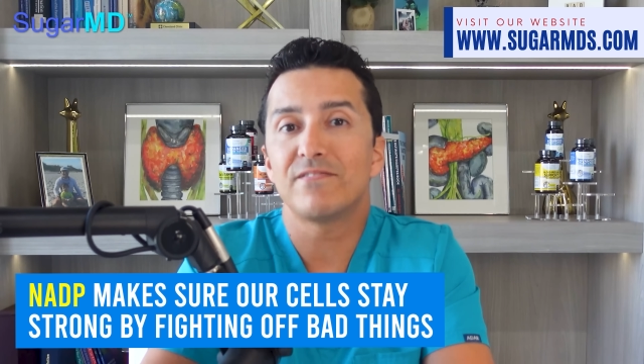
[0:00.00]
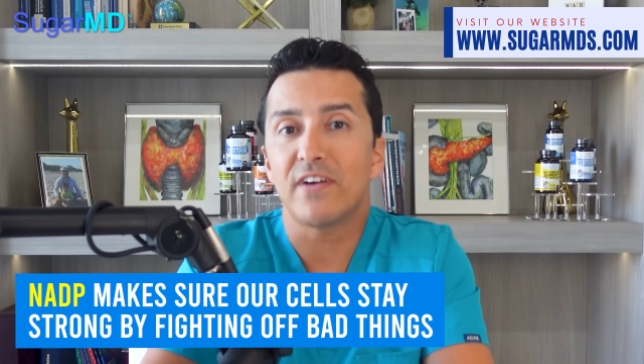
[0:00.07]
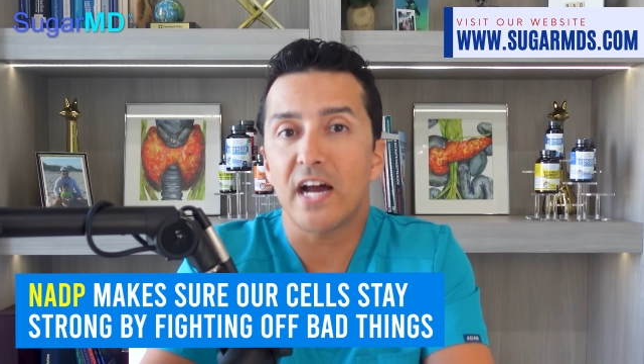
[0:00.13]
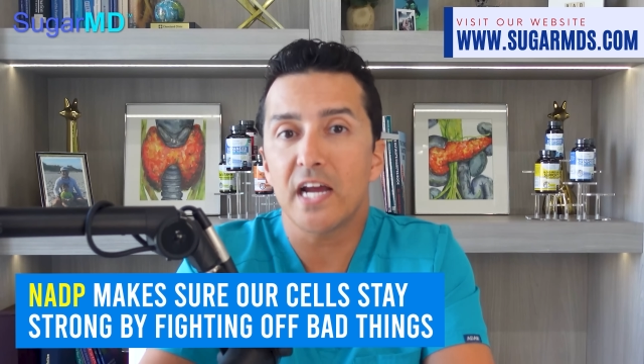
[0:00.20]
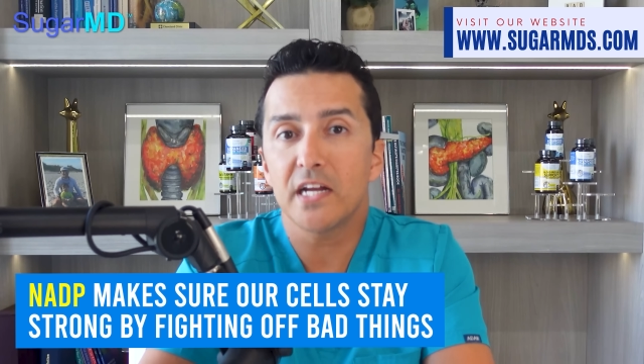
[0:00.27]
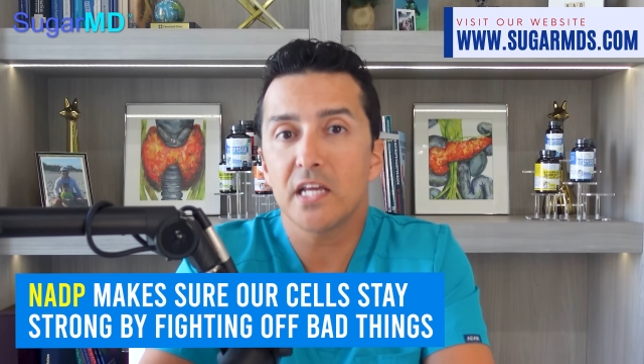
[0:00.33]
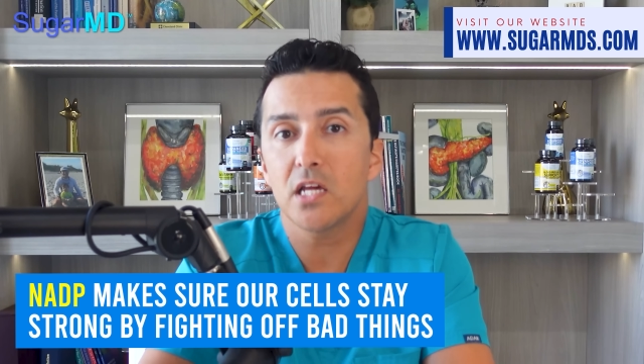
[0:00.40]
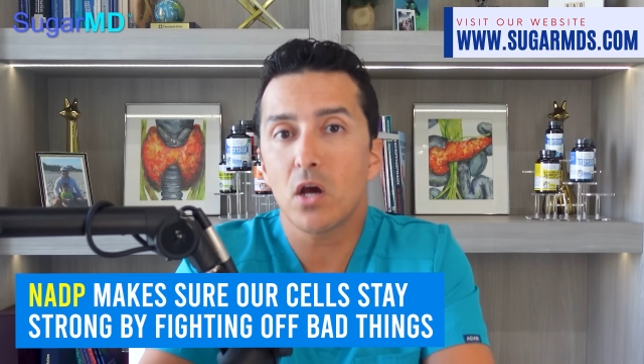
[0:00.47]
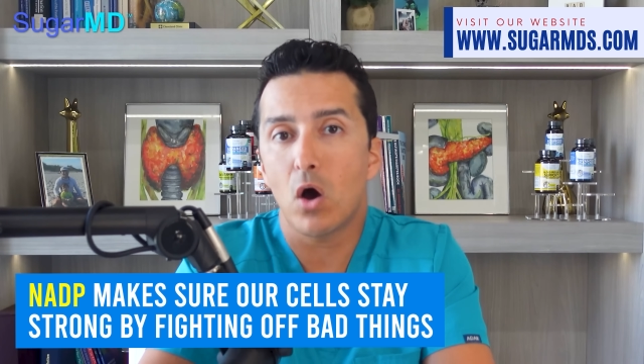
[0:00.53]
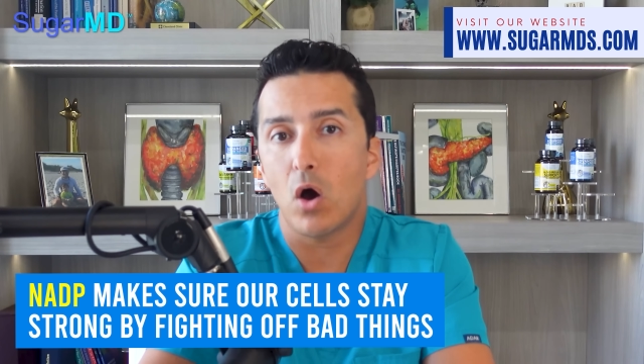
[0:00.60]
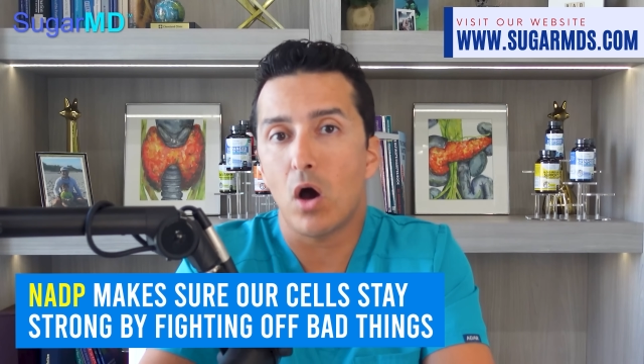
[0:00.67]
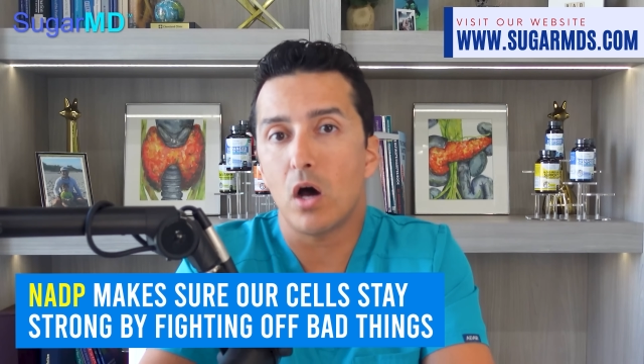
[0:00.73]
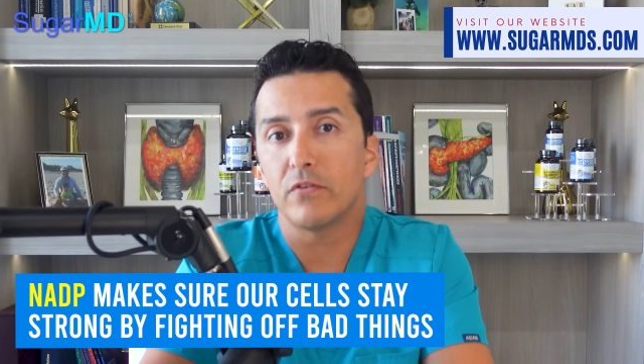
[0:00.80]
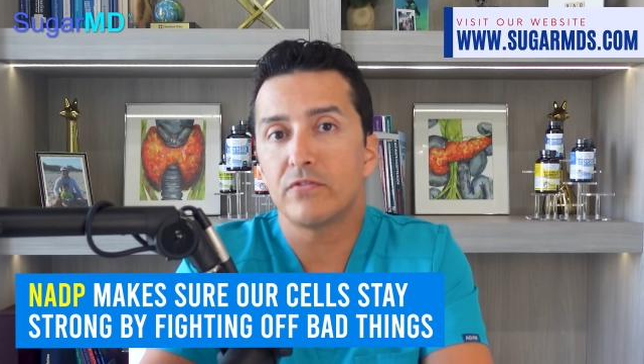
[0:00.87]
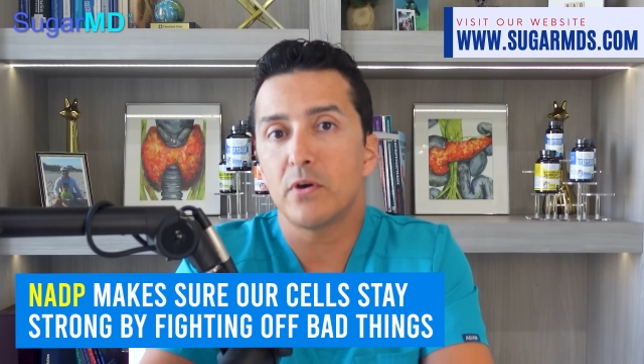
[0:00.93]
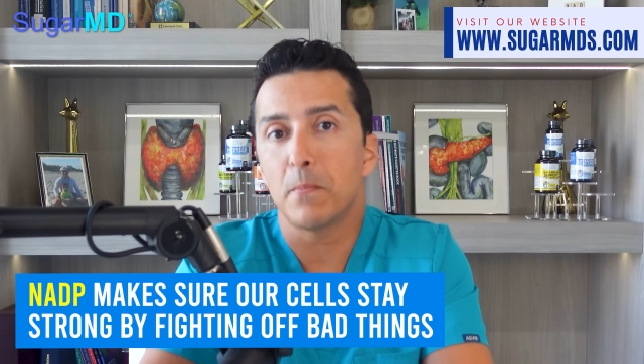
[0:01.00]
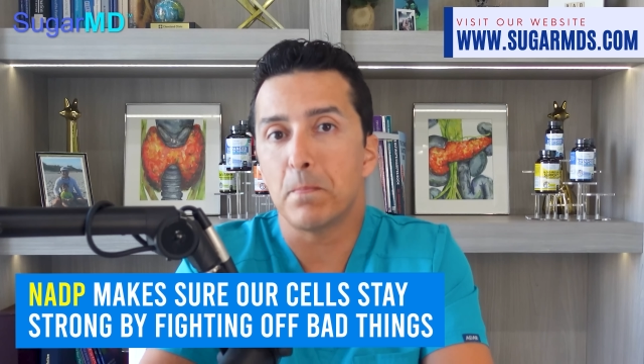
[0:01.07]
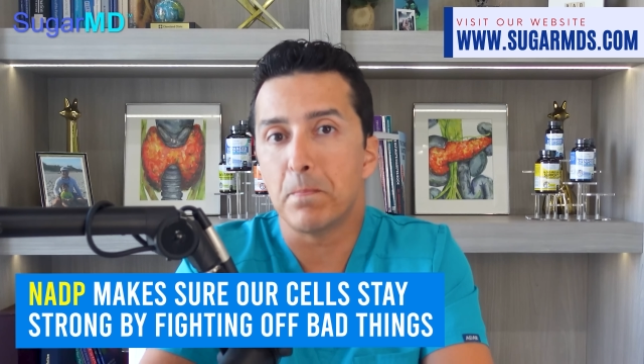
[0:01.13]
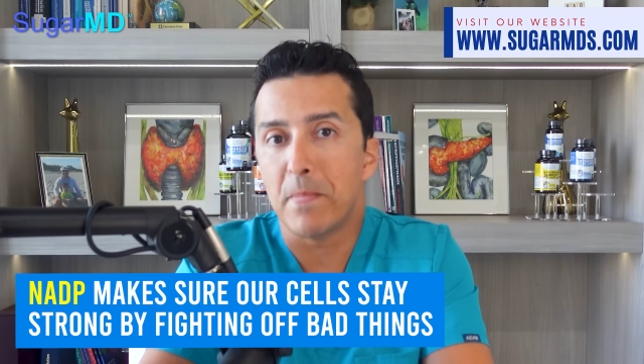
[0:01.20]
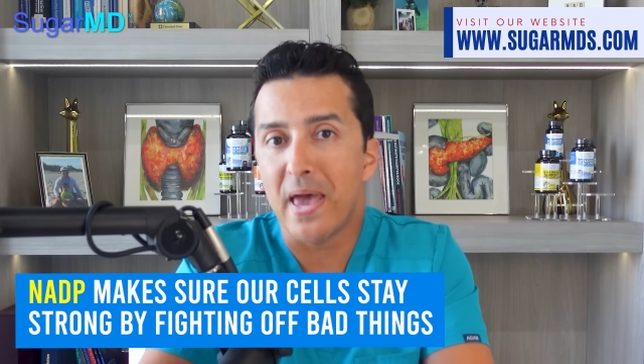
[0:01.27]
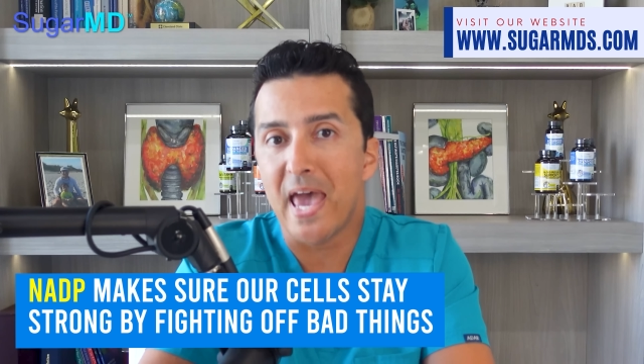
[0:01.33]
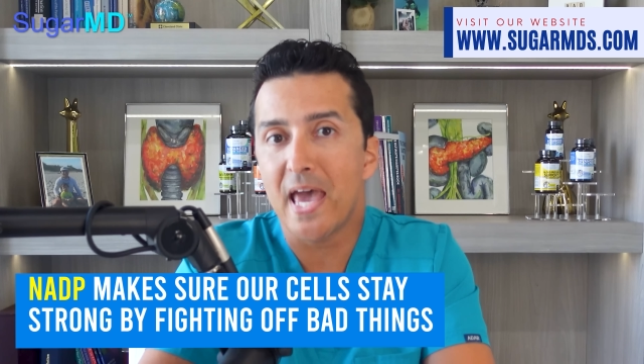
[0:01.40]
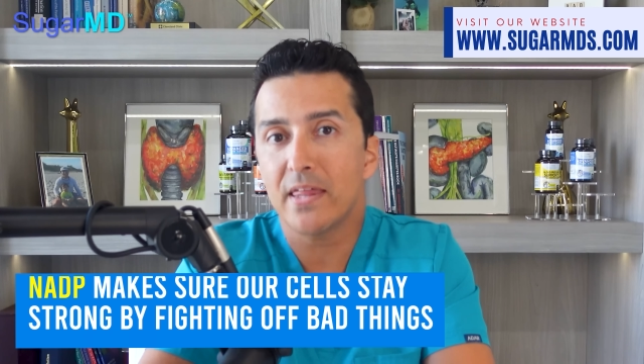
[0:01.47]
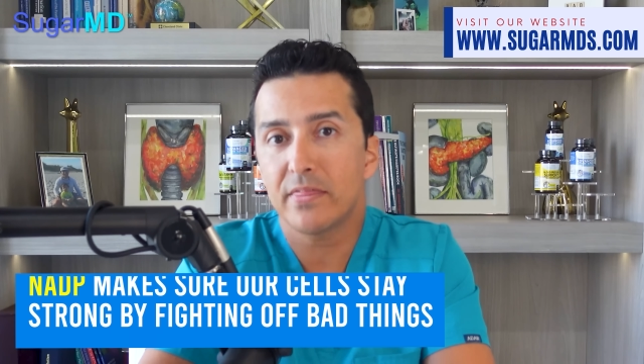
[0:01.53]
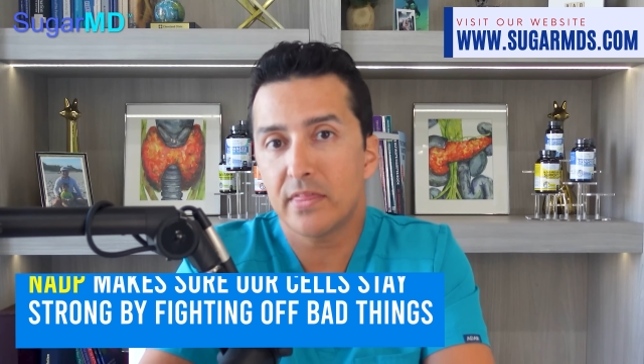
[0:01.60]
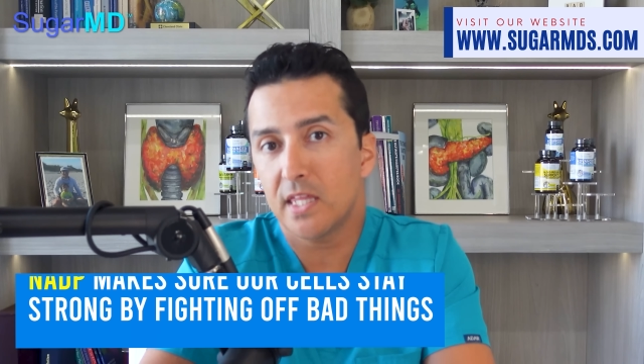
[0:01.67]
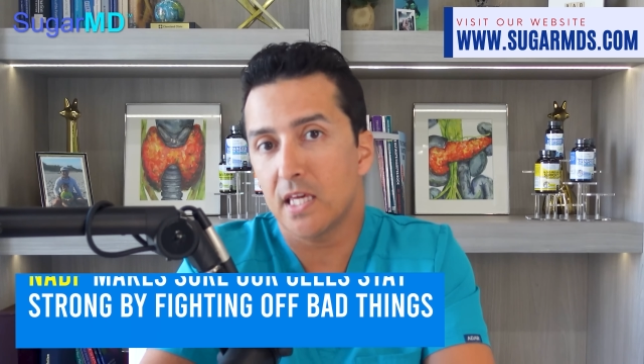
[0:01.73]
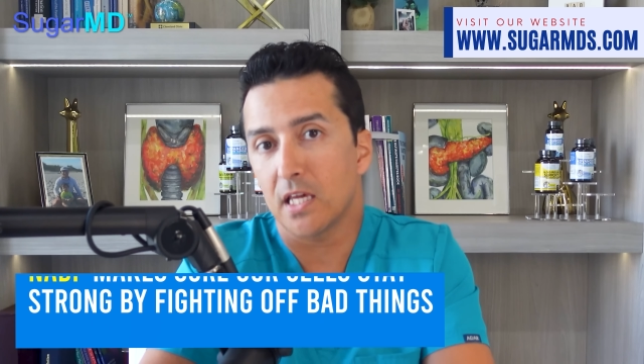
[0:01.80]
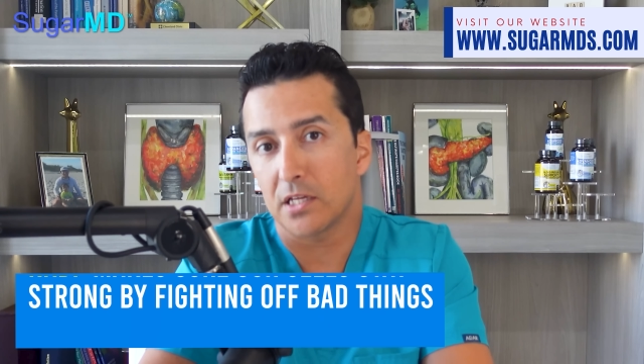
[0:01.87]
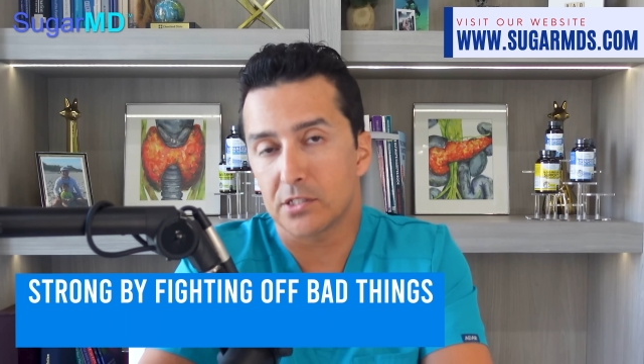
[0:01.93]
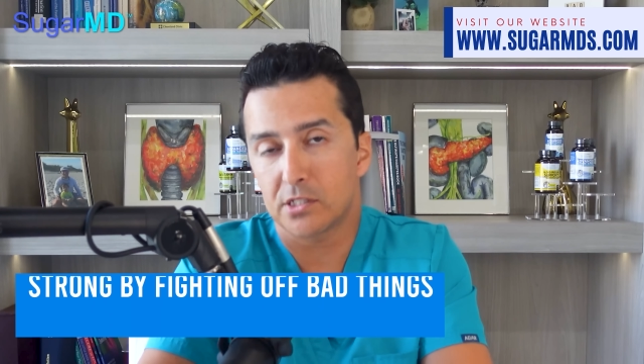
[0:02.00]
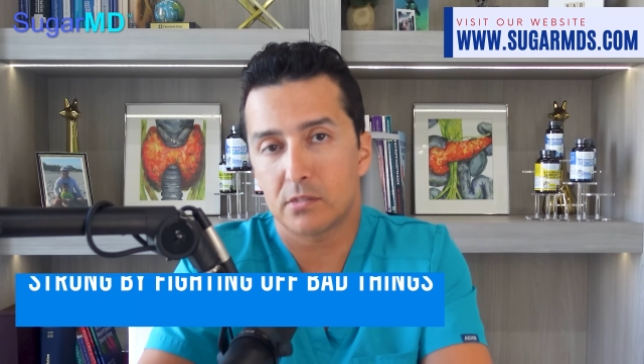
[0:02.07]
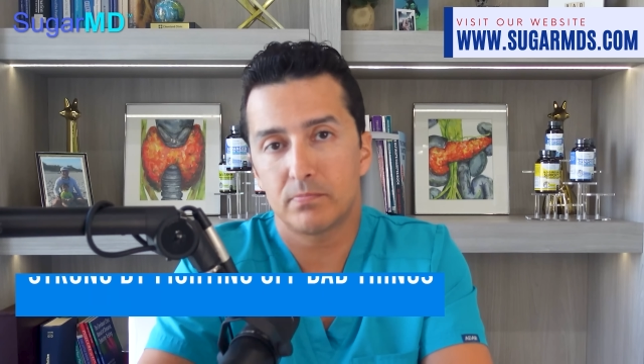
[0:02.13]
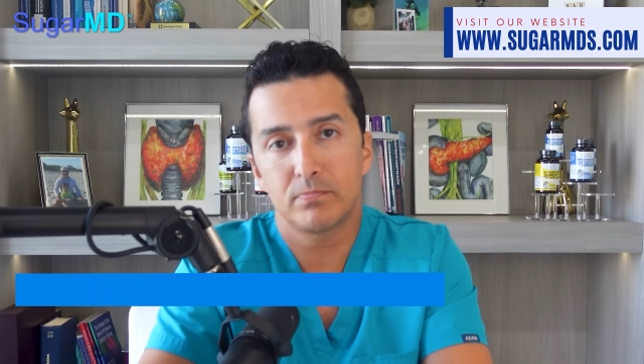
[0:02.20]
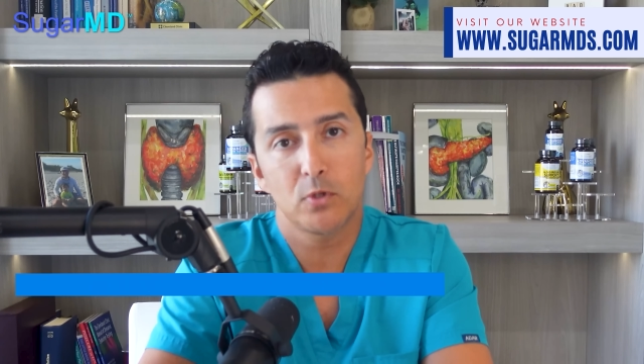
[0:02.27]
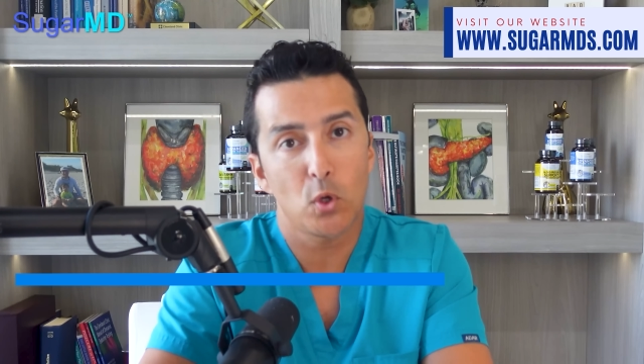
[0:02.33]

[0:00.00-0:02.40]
fighting off bad things